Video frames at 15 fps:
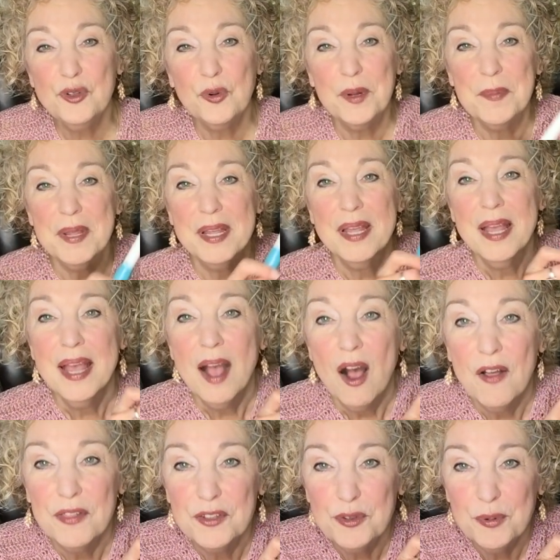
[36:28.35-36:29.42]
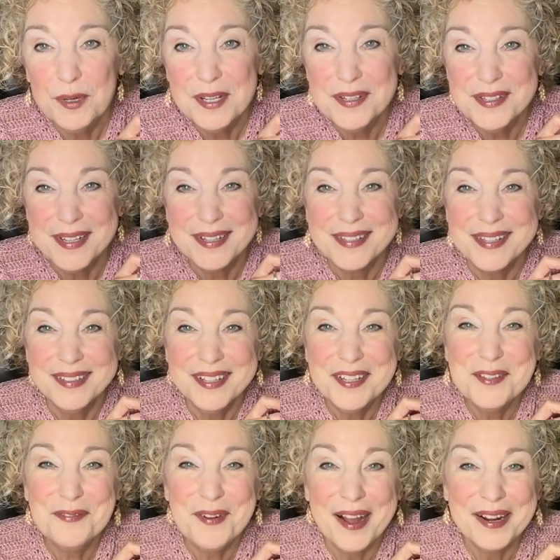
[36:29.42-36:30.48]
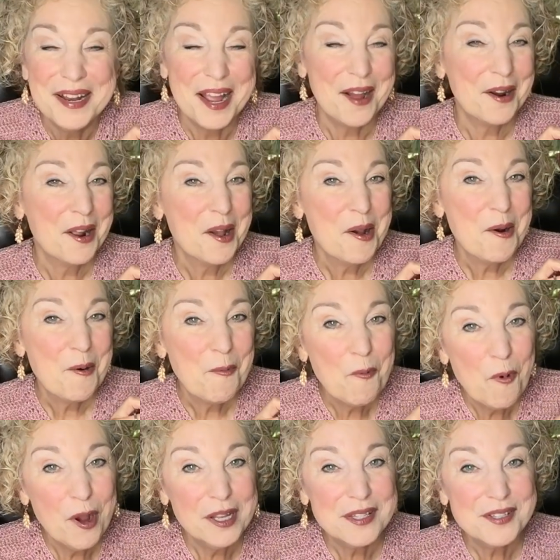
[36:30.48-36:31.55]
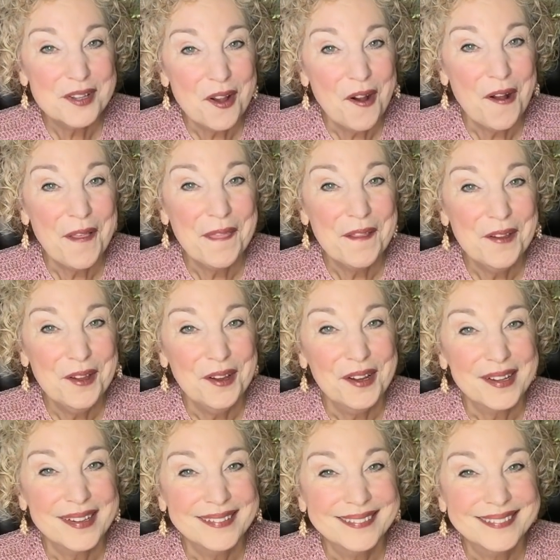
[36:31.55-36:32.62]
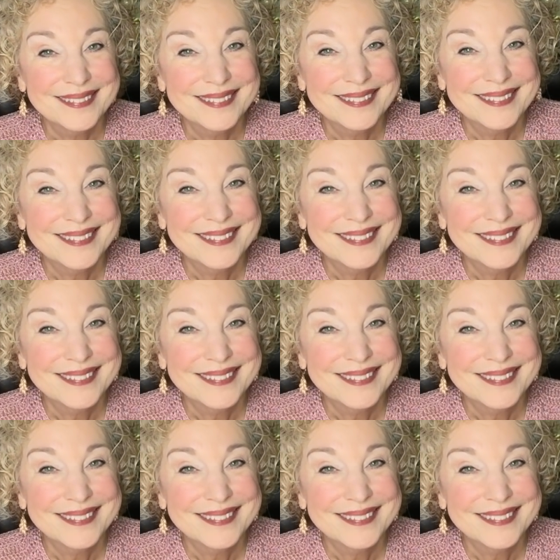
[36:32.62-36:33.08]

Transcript: Please join me on the 26th, and let's find out what's on the hook.